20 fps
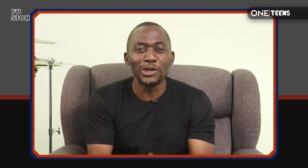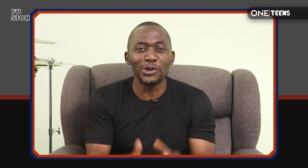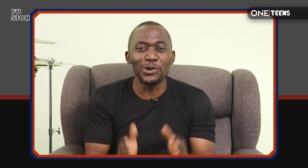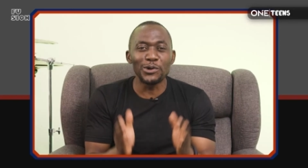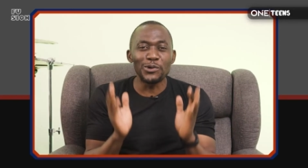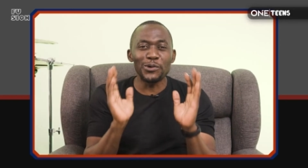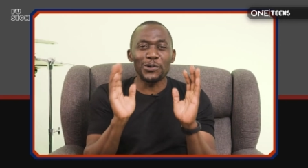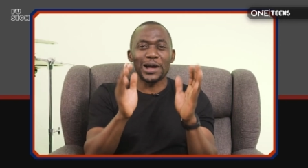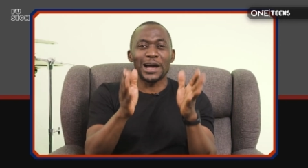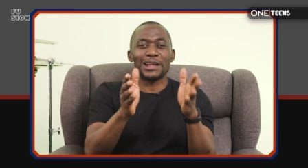You
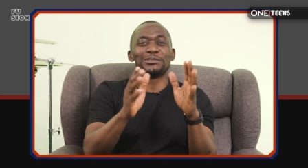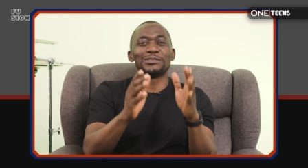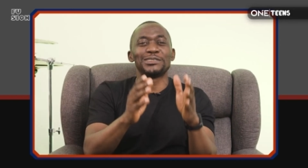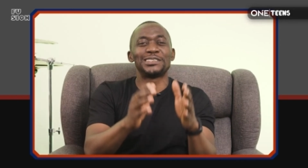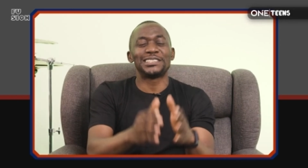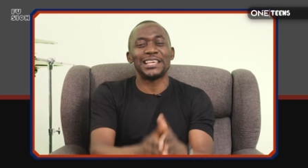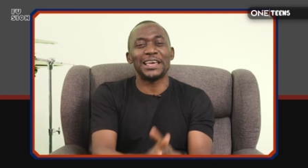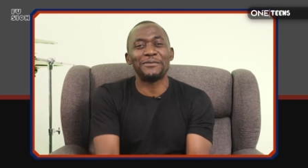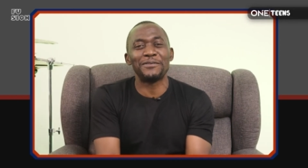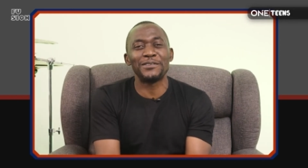look at
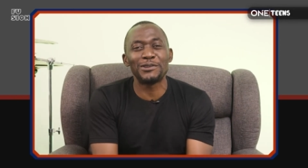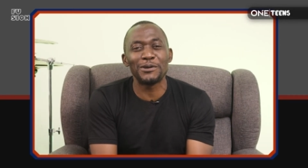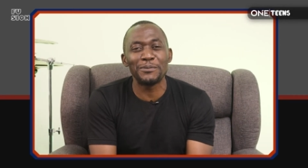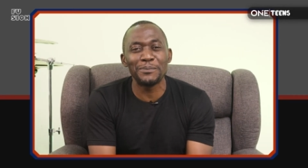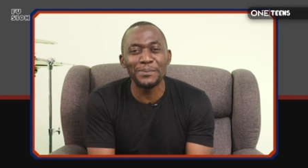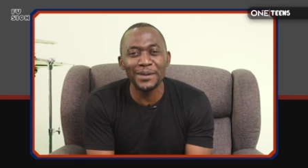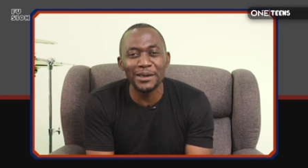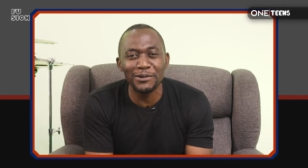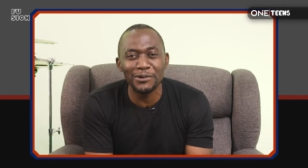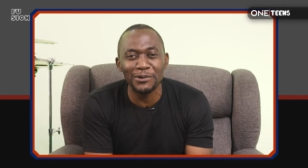yourself in the
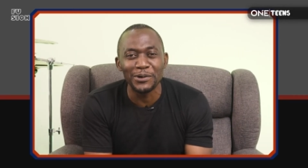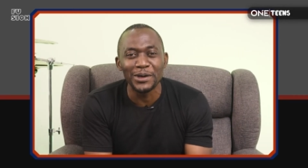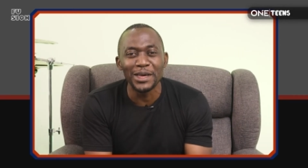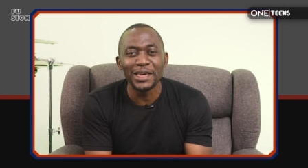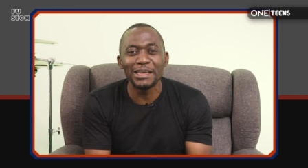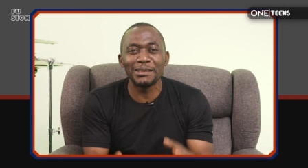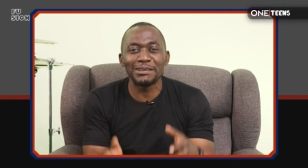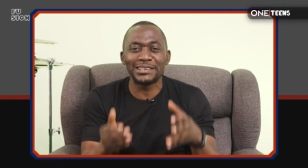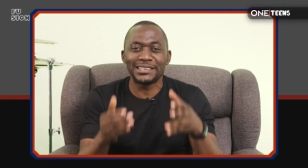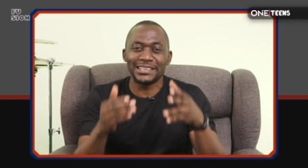mirror.
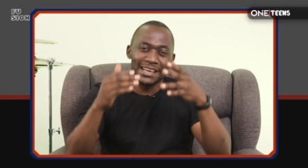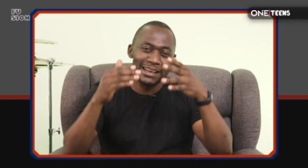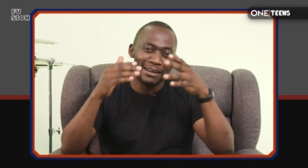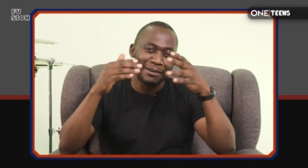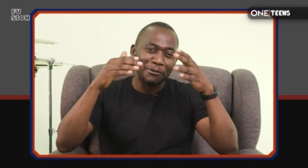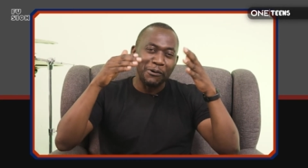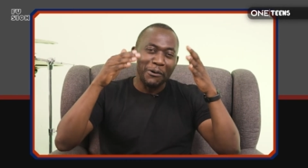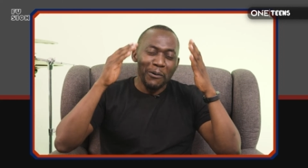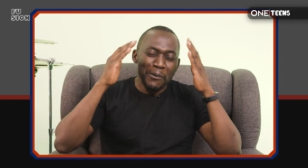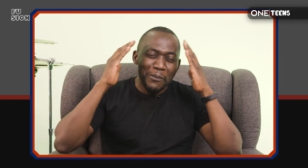You check,
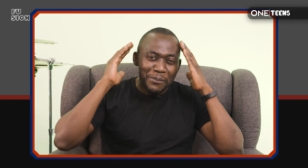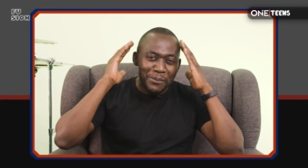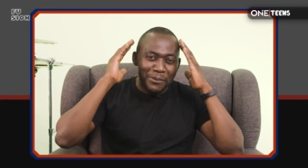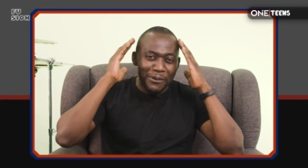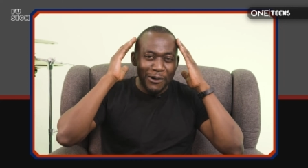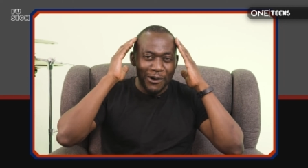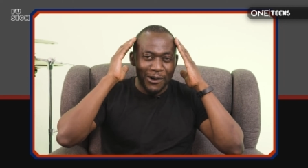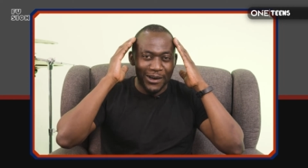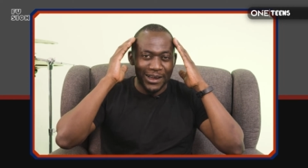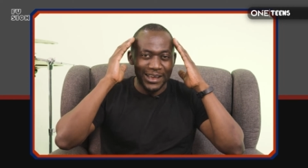oh
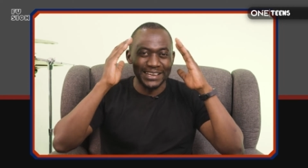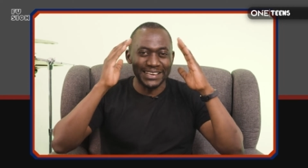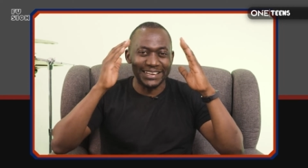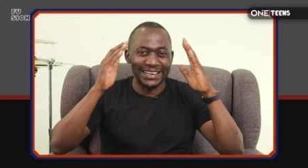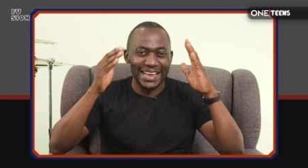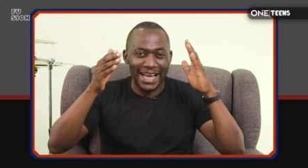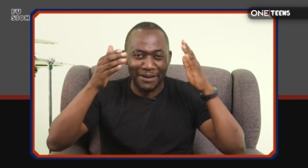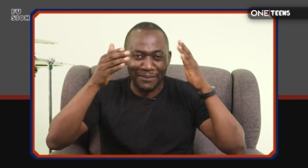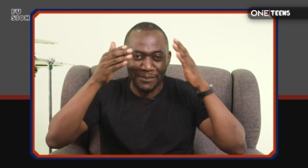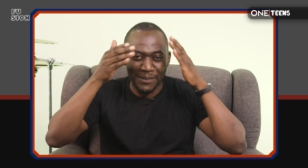boy,
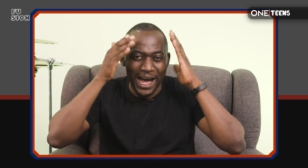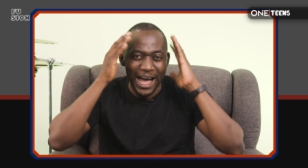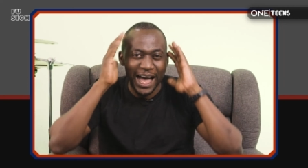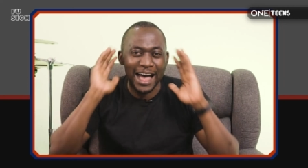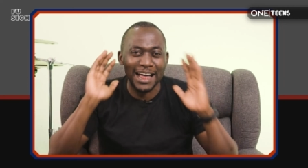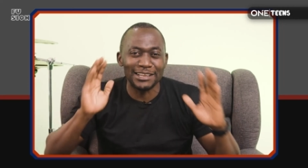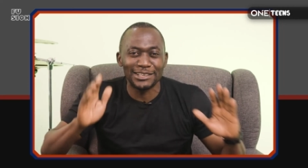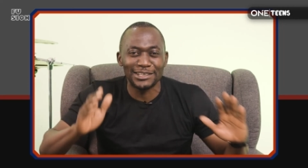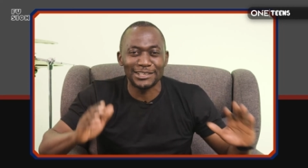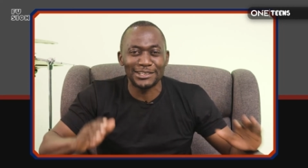I'm
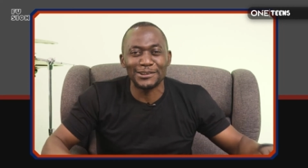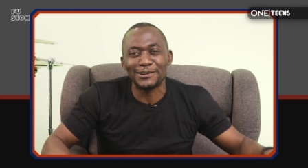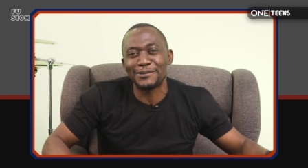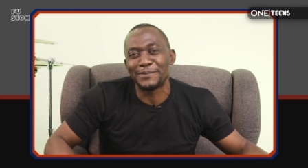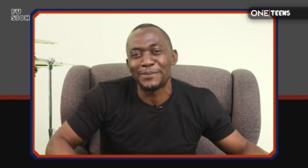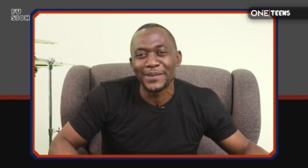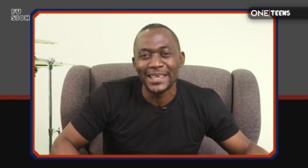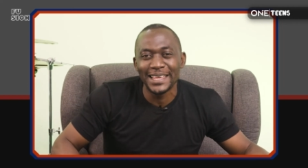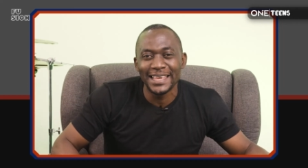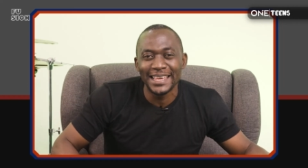handsome.